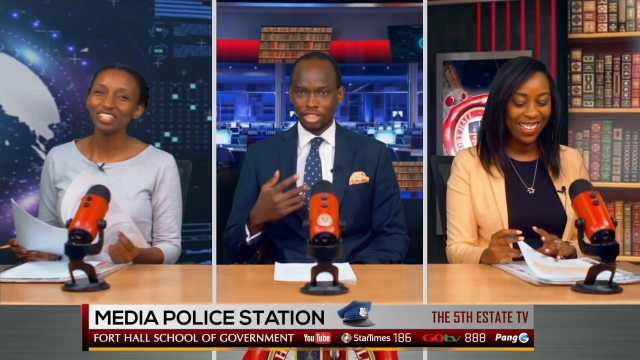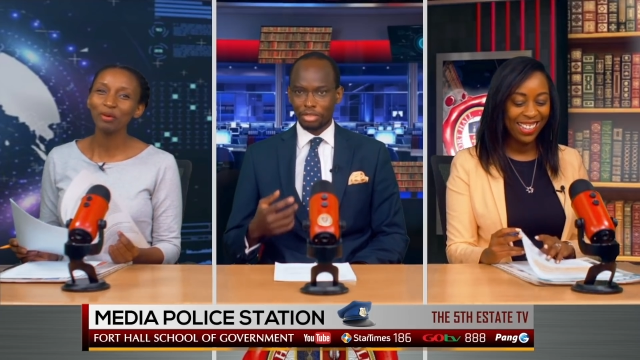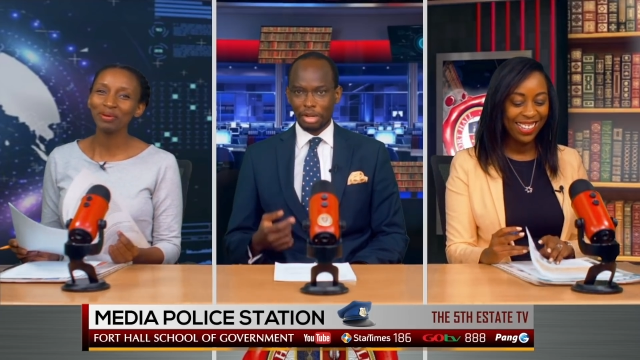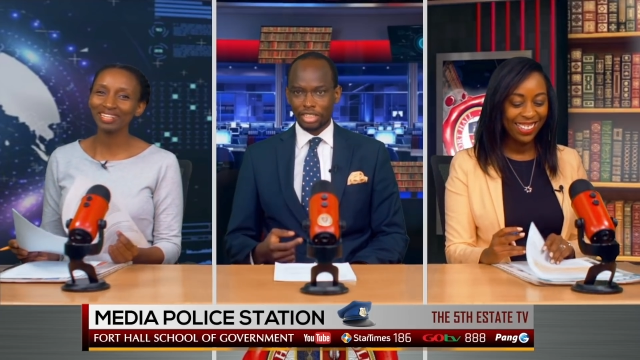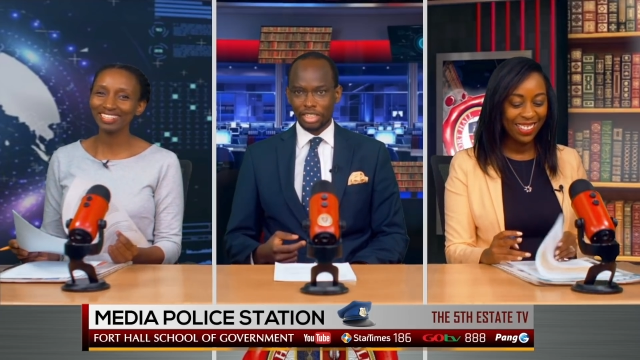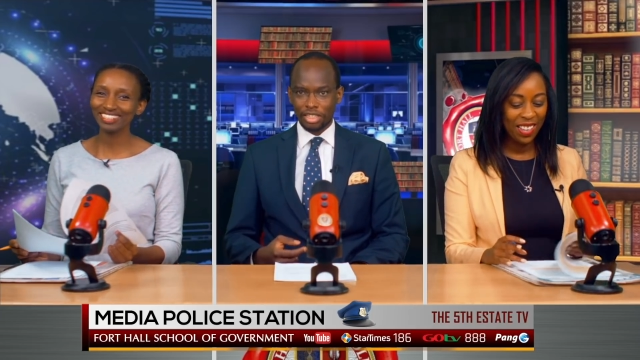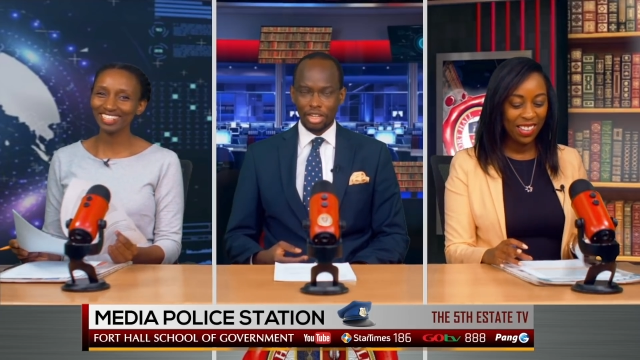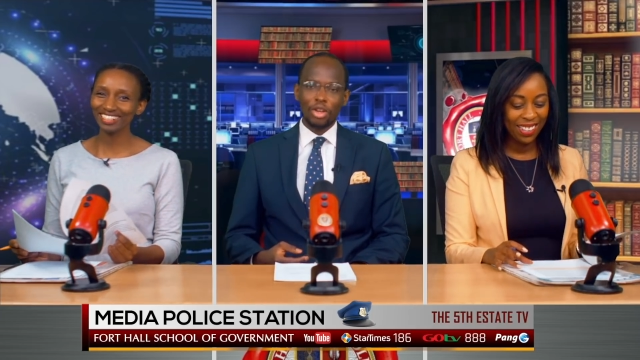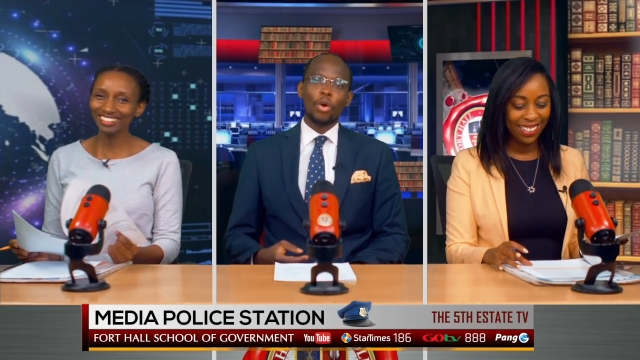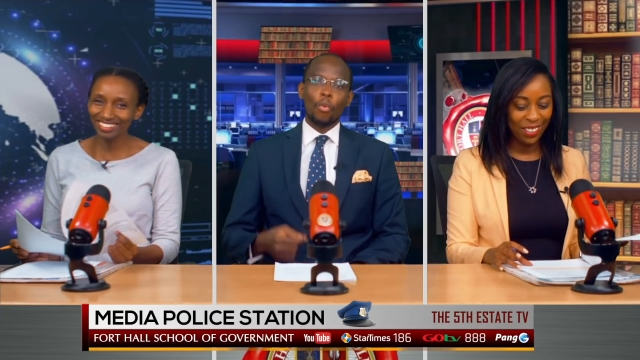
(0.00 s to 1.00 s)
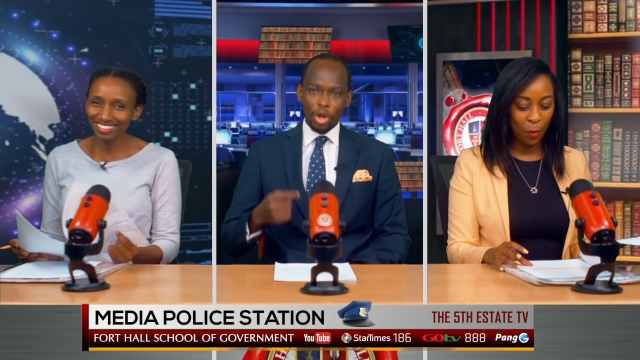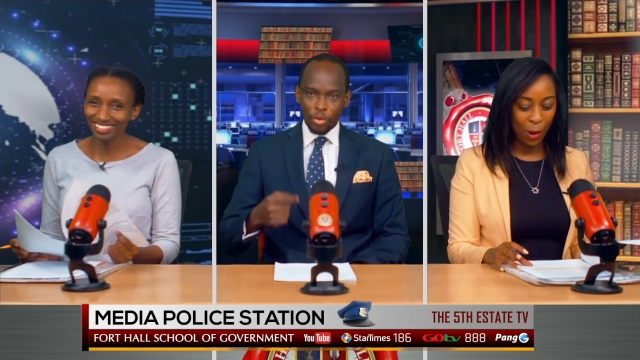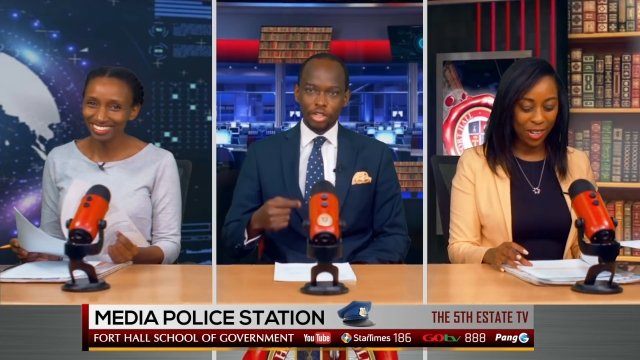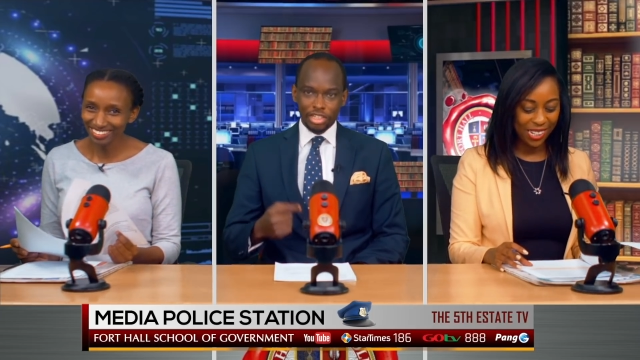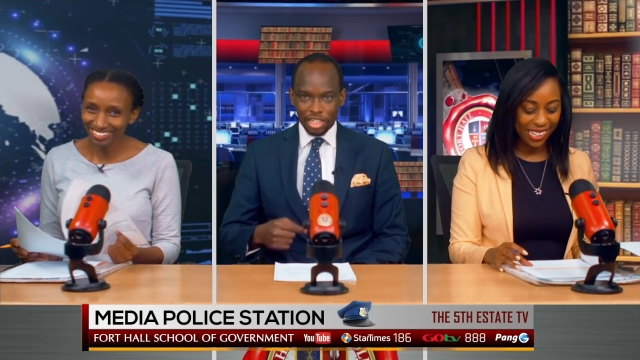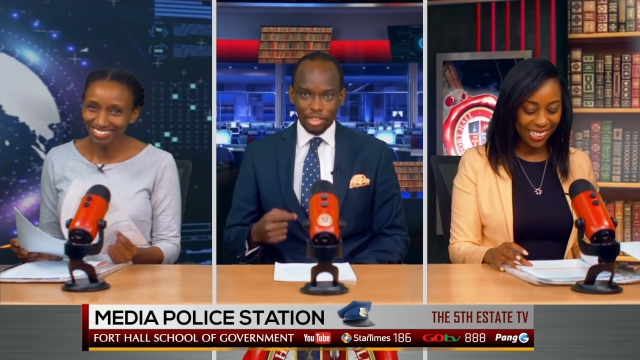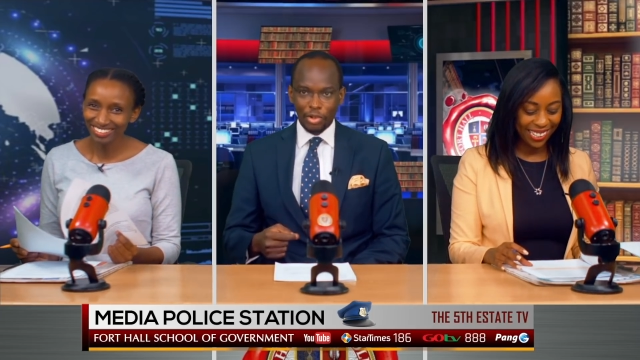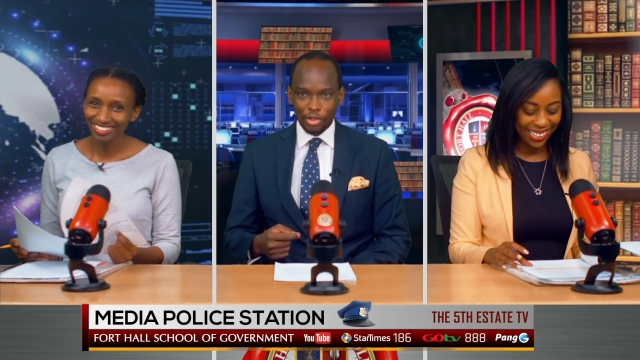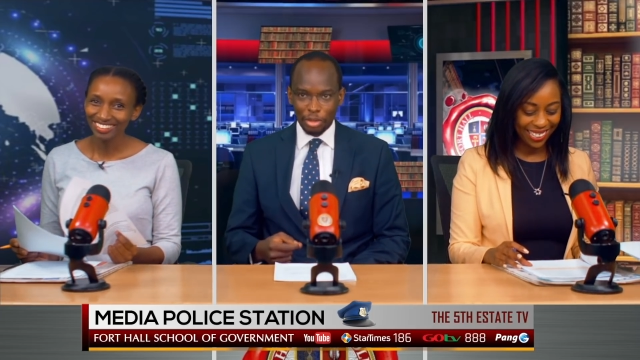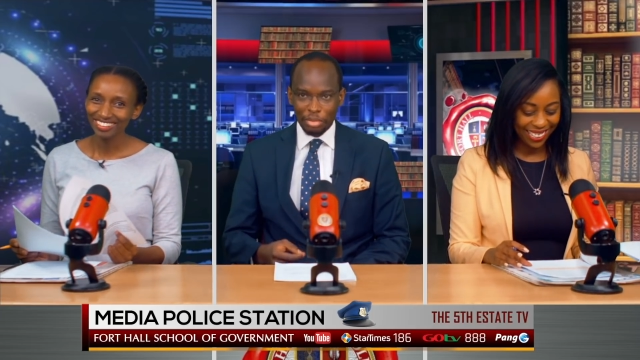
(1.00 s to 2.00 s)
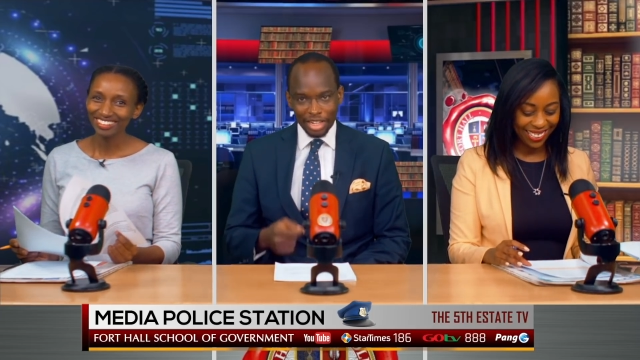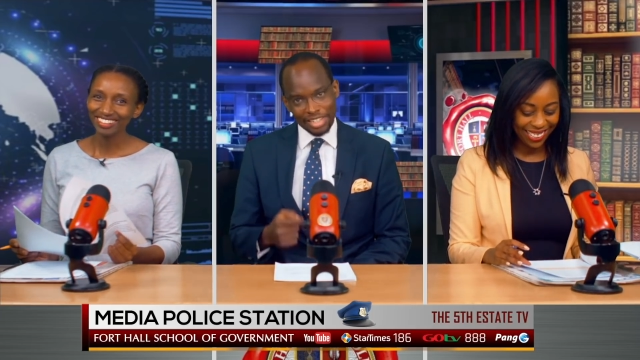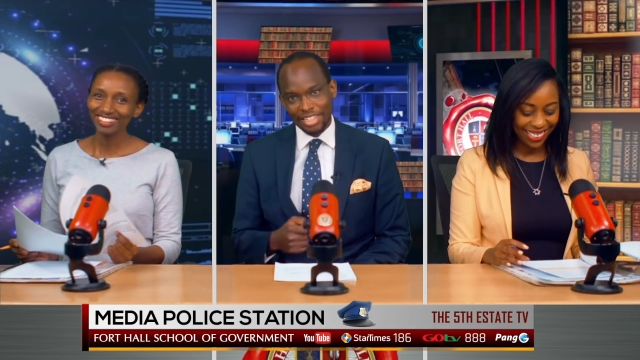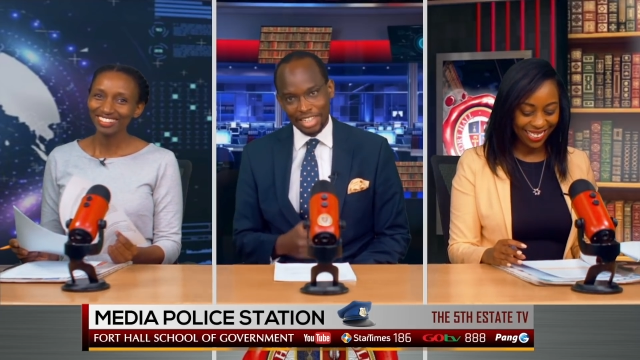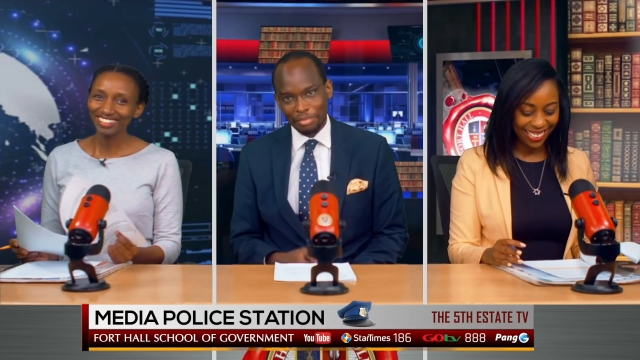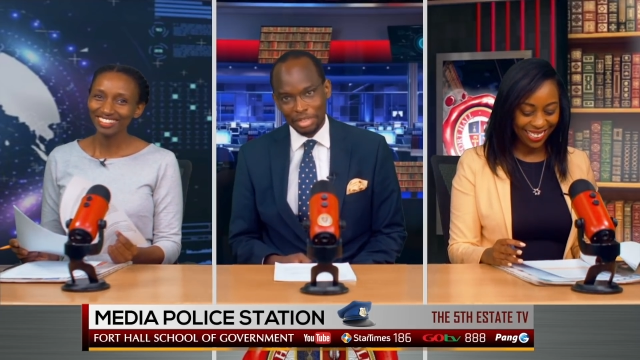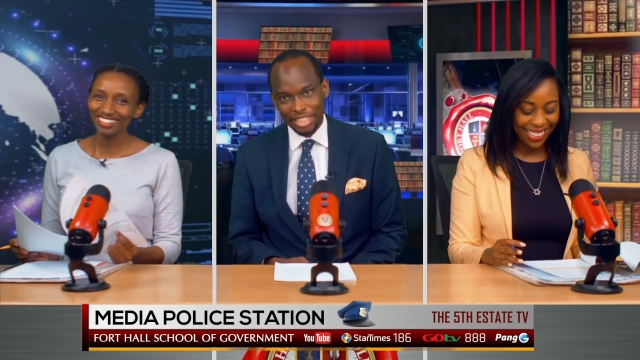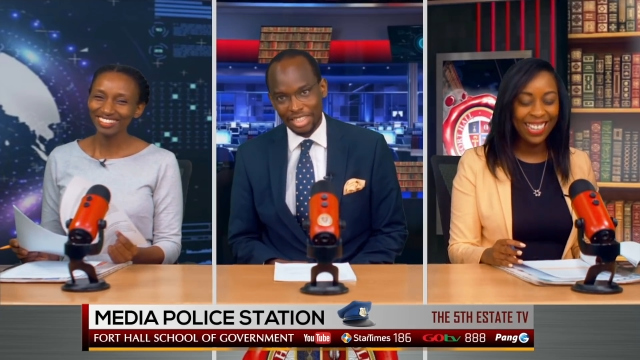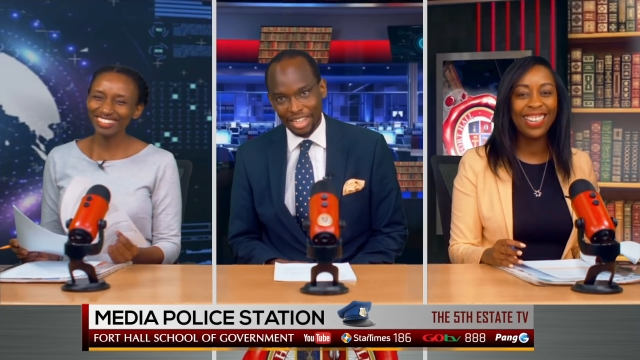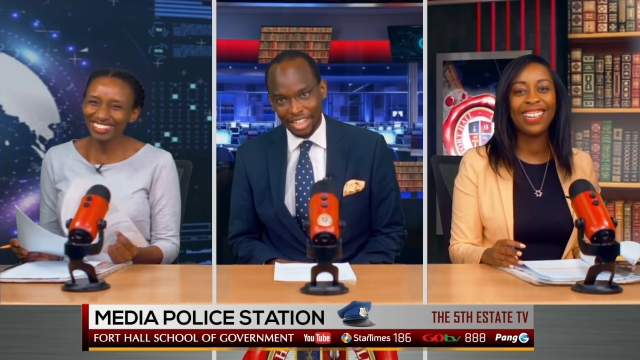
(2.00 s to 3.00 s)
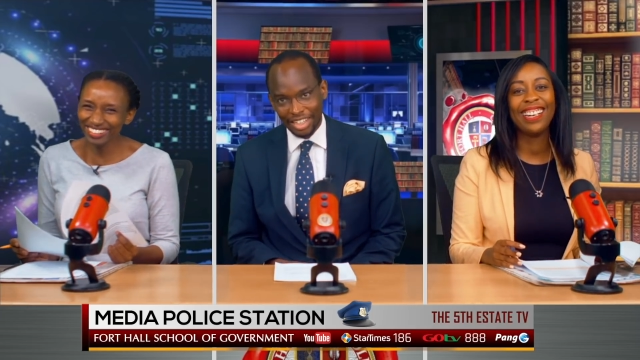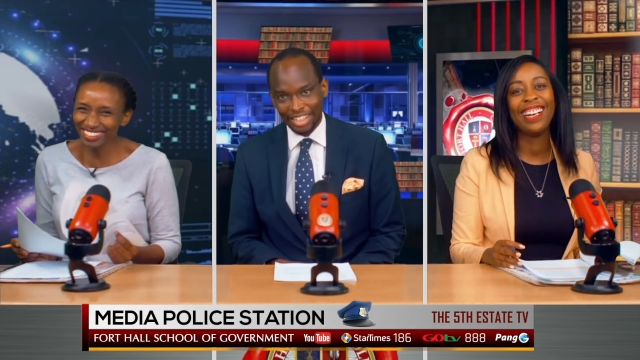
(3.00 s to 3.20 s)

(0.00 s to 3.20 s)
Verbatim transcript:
Speaker 1: The fact of the uh, we word. will still call them assistant minister.